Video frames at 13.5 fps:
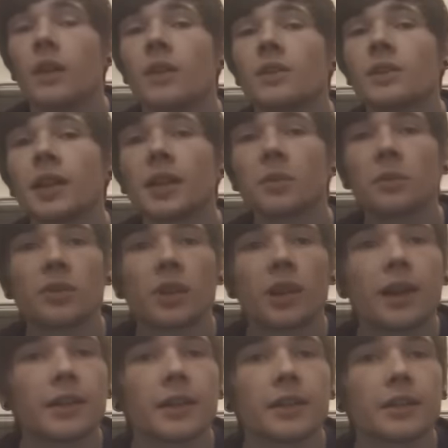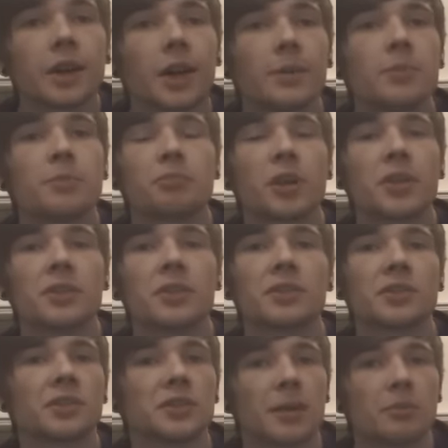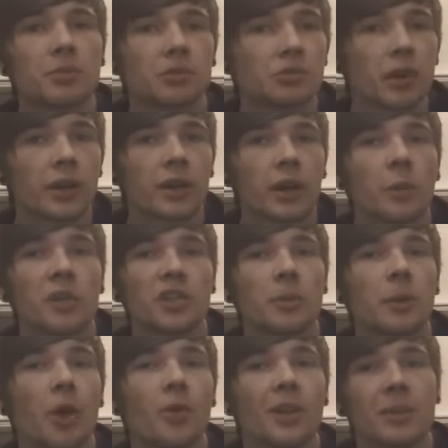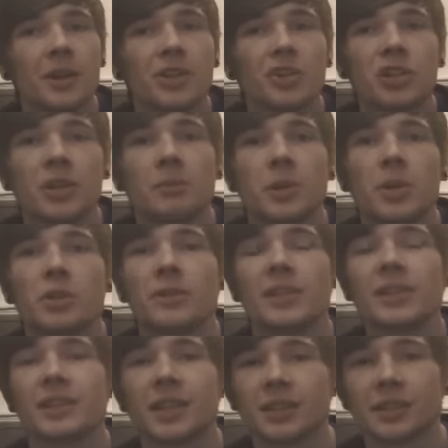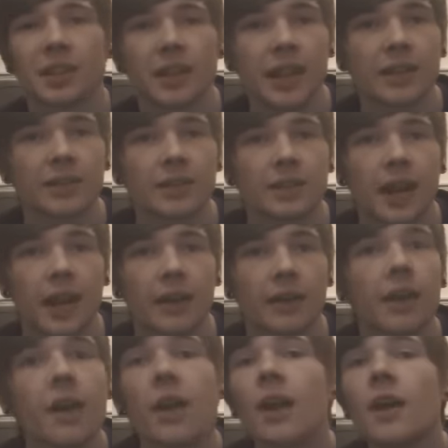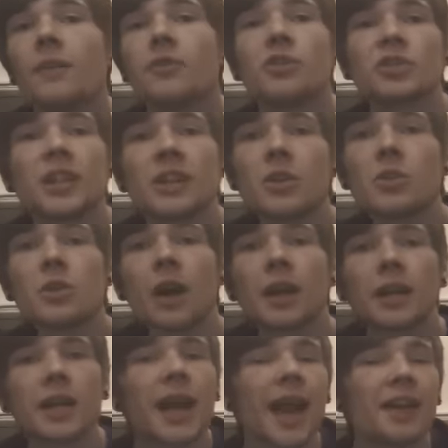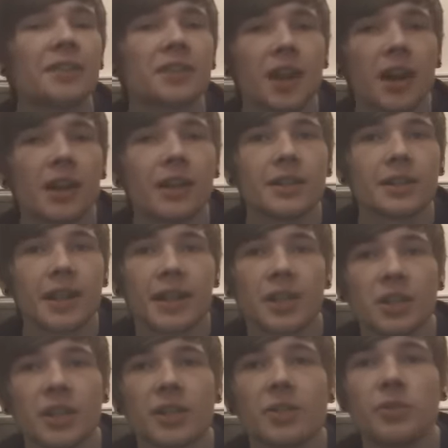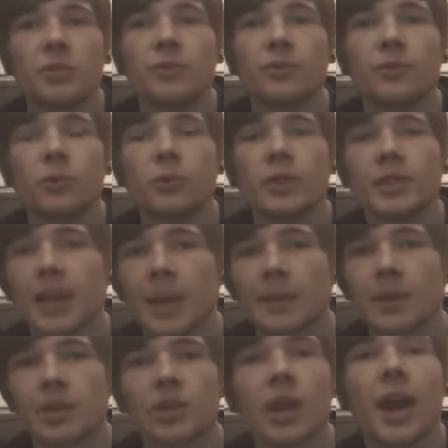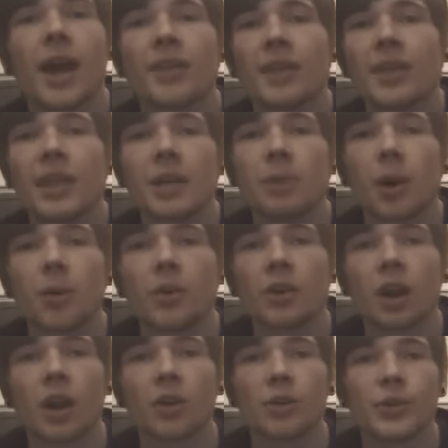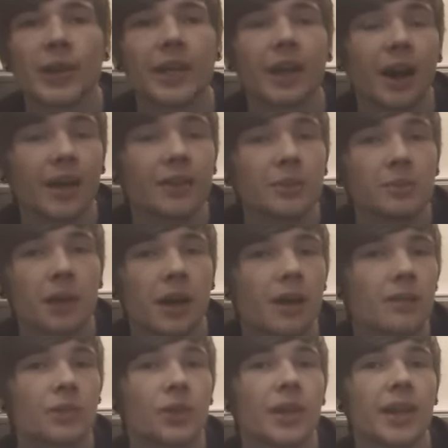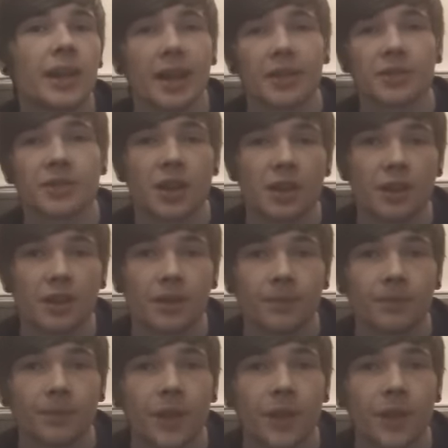Sticking with the lightning types brings us to Zeb Striker, which I'm only mentioning because of its disconnect attack. For a single lightning and colourless energy, you do 40 damage, and then the opponent can't use any item cards on their next turn.